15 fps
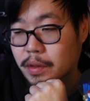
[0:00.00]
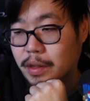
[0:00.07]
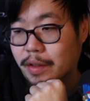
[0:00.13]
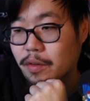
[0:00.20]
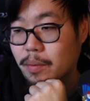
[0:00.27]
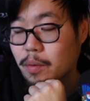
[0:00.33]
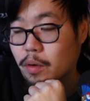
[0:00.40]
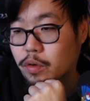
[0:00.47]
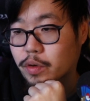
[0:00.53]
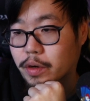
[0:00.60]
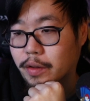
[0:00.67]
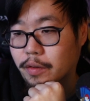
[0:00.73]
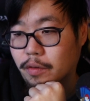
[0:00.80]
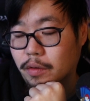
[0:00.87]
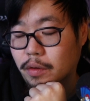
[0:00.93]
He has the
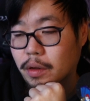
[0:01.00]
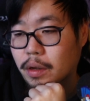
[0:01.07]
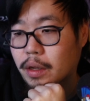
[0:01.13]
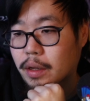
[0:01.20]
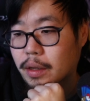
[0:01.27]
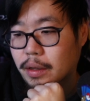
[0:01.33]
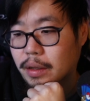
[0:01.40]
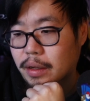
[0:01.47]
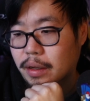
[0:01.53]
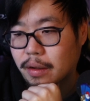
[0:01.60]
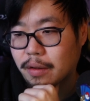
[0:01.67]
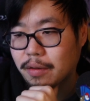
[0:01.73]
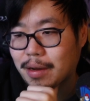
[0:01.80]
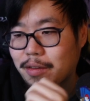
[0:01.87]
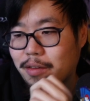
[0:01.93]
Moltres.
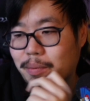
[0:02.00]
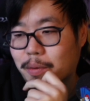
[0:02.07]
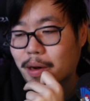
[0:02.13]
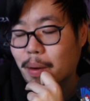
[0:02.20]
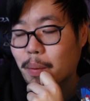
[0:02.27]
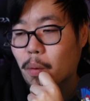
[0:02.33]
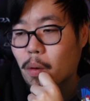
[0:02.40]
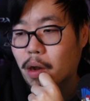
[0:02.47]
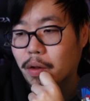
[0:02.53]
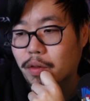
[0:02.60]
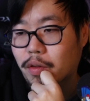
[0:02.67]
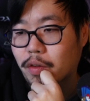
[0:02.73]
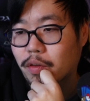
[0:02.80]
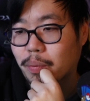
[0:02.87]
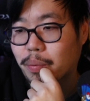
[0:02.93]
Is that someone I
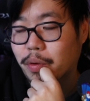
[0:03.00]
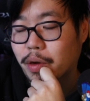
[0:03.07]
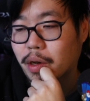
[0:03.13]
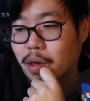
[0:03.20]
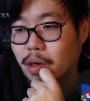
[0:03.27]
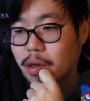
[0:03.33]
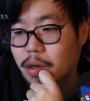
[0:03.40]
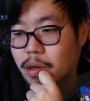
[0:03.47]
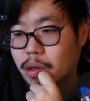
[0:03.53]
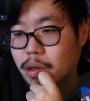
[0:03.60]
want to Sabrina?